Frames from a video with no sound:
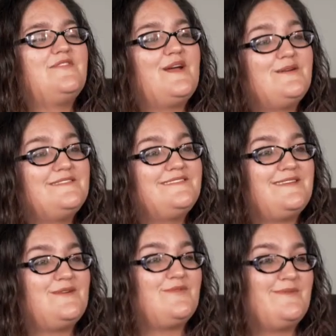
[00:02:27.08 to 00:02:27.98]
there was a
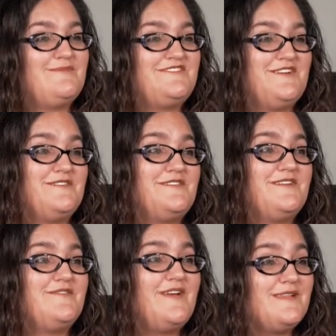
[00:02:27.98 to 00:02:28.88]
single women's
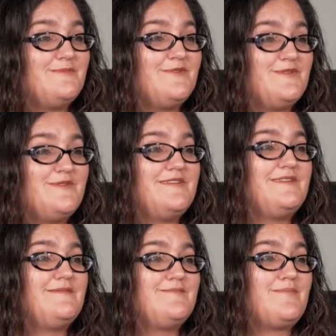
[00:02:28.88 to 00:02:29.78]
shelter available
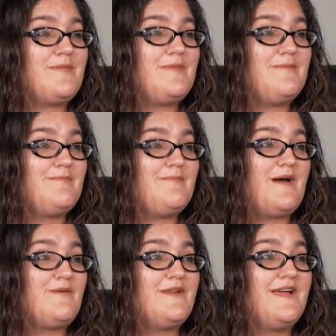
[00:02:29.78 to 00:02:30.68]

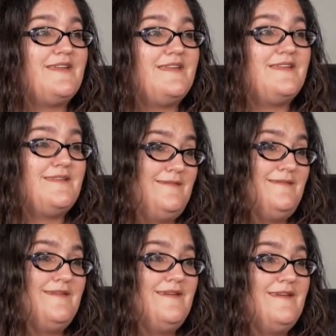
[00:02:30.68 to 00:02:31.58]
back when I needed
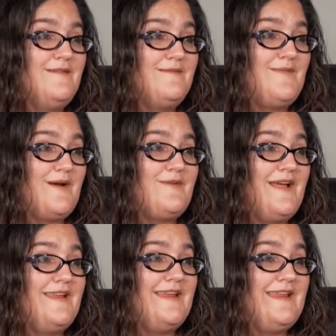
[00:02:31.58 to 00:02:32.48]

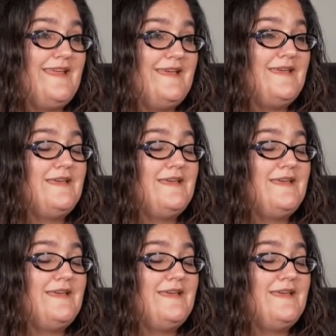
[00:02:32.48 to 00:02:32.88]
it,